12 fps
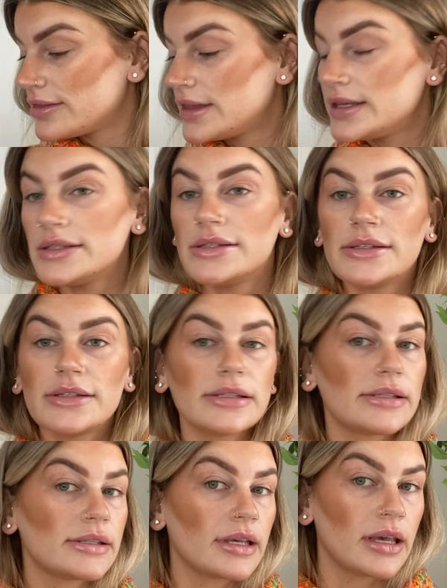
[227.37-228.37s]
this
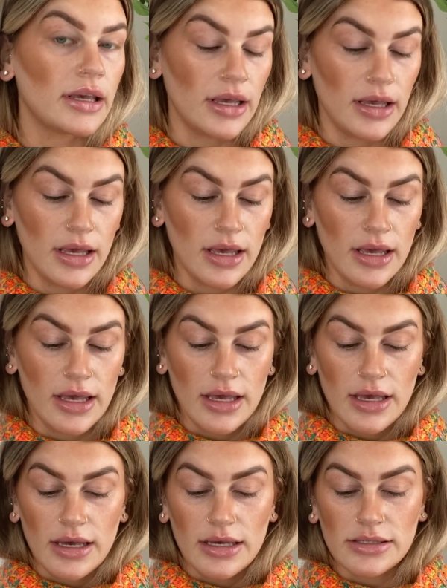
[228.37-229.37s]

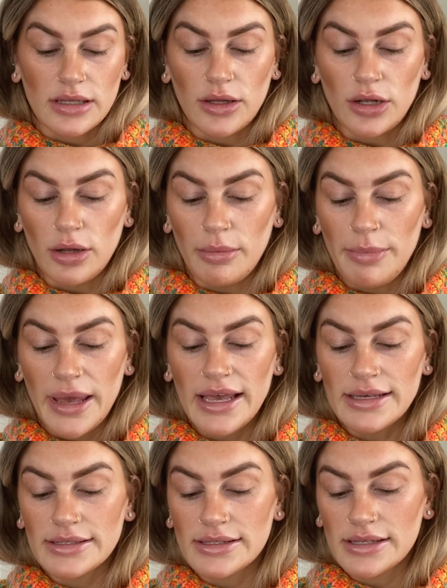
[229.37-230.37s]
is a little
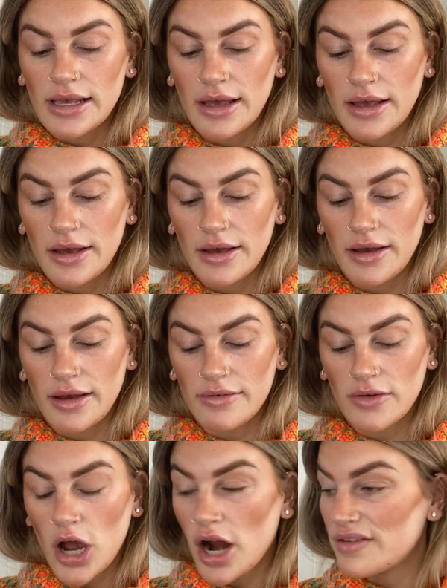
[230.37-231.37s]
base
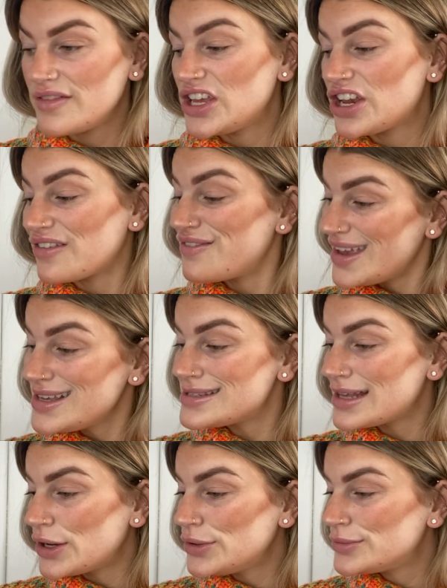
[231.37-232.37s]
of carving your
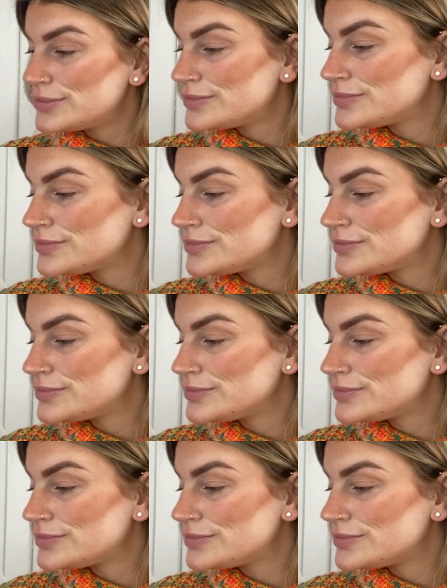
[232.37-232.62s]
face out.